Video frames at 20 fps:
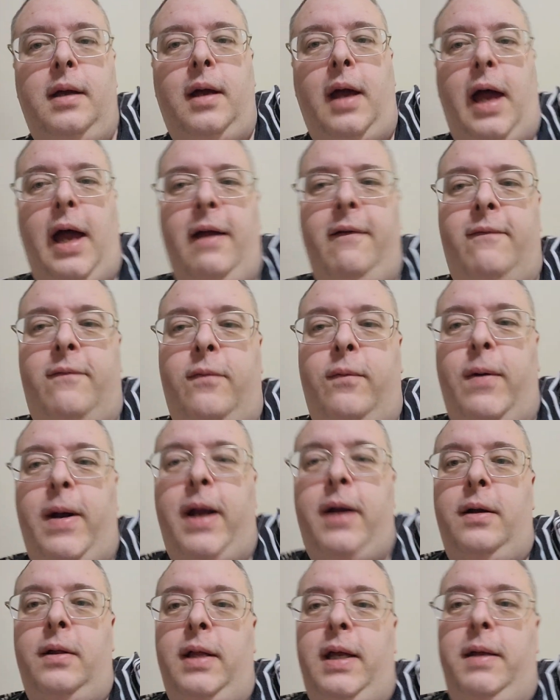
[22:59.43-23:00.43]
I've
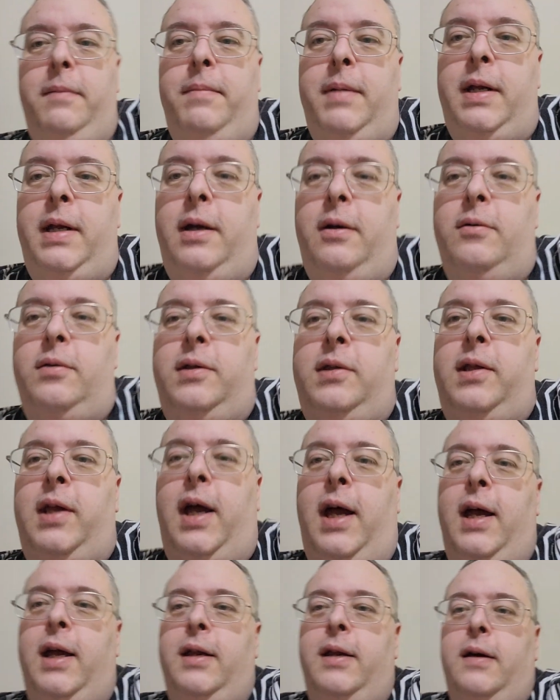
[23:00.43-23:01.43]
rarely been
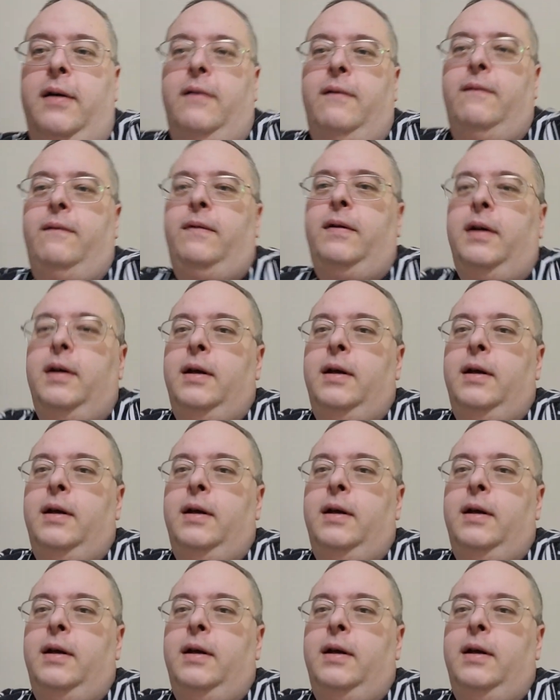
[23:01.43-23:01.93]
outside of